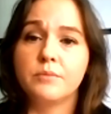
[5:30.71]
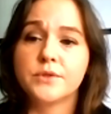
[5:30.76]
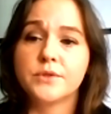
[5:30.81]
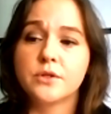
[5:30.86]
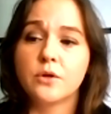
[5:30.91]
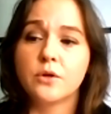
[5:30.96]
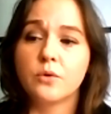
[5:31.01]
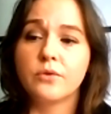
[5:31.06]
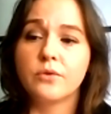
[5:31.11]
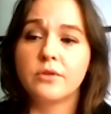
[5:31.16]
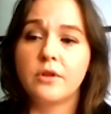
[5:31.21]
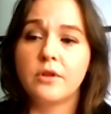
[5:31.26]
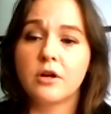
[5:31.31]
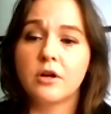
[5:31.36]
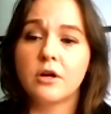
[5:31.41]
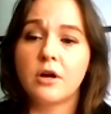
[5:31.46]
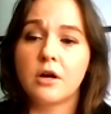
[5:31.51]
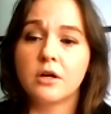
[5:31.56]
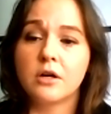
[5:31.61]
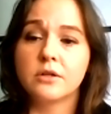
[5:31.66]
So
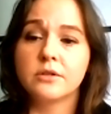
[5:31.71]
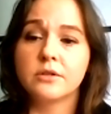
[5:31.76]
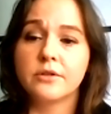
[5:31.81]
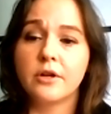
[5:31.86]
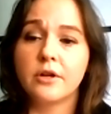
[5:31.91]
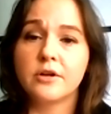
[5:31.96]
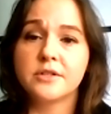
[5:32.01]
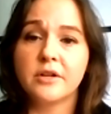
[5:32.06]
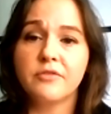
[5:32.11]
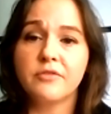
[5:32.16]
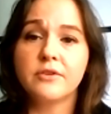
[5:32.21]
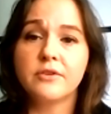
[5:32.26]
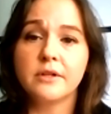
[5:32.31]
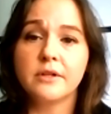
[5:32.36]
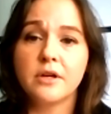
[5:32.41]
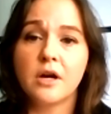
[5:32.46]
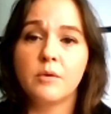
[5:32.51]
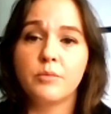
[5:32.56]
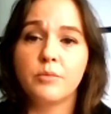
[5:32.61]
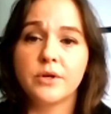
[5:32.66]
there are
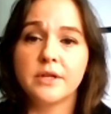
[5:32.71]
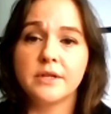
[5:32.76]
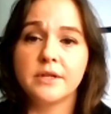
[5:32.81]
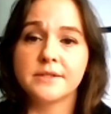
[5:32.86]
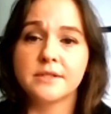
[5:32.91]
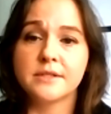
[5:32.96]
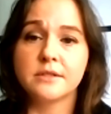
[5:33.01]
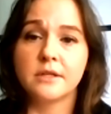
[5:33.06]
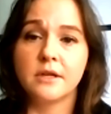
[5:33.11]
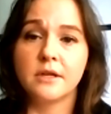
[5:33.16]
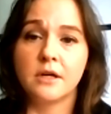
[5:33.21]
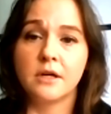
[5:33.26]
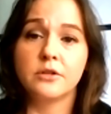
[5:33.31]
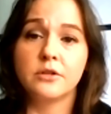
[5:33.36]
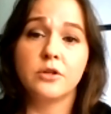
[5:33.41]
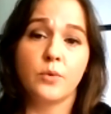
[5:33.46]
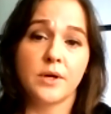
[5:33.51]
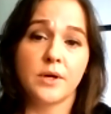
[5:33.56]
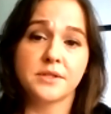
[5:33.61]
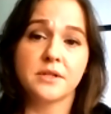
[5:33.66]
definitely companies,
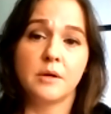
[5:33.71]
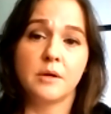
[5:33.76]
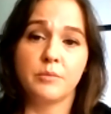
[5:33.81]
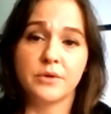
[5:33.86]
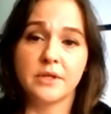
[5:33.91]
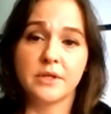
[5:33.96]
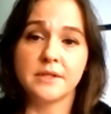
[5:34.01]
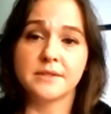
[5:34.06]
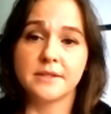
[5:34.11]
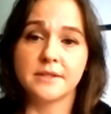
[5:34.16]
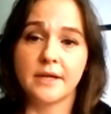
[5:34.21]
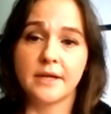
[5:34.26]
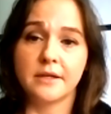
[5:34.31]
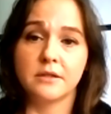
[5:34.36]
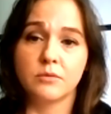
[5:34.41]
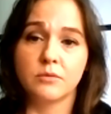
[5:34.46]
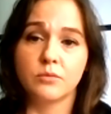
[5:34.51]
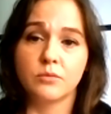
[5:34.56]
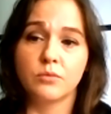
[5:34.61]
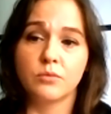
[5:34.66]
US companies,
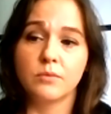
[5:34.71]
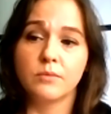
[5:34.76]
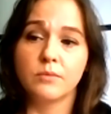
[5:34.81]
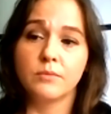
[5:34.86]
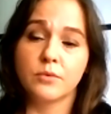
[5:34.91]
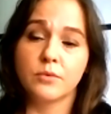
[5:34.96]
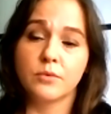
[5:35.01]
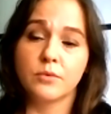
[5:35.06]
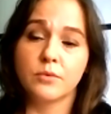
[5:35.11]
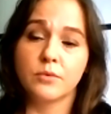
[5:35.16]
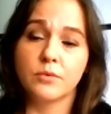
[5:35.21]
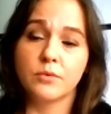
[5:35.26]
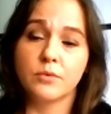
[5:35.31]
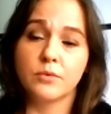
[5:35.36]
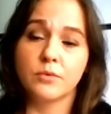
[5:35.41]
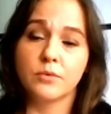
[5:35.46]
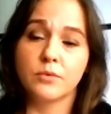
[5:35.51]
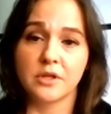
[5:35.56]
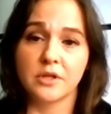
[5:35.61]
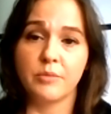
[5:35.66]
that could
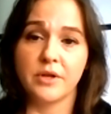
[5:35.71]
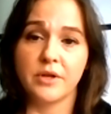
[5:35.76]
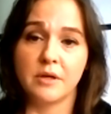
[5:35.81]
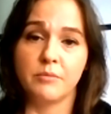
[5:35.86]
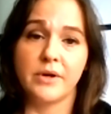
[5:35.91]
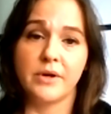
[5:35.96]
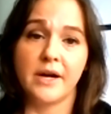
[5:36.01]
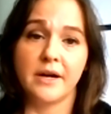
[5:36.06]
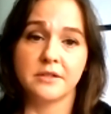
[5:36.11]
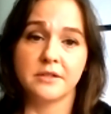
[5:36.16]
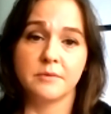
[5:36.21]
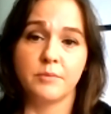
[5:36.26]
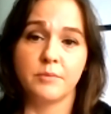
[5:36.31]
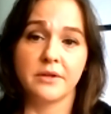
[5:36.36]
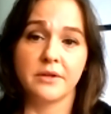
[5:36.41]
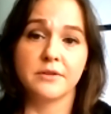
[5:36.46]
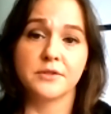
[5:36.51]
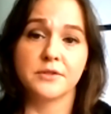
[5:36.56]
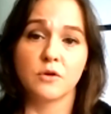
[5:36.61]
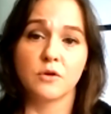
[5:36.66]
potentially be impacted
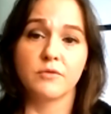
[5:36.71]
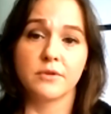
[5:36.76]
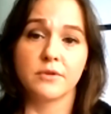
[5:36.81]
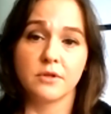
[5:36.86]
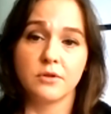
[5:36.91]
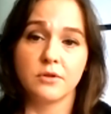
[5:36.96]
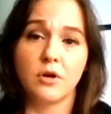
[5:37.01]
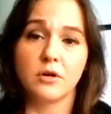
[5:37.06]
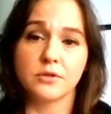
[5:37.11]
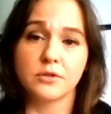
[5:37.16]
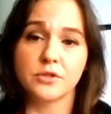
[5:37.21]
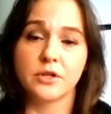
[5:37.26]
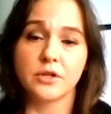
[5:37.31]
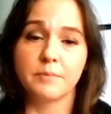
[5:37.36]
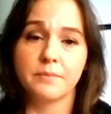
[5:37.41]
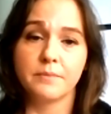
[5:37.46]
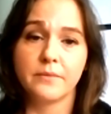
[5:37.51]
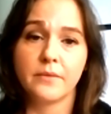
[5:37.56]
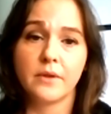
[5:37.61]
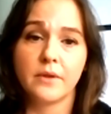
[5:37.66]
by this over the long
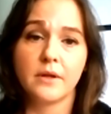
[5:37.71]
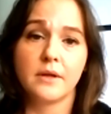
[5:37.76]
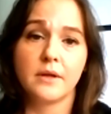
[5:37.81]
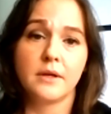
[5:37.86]
term.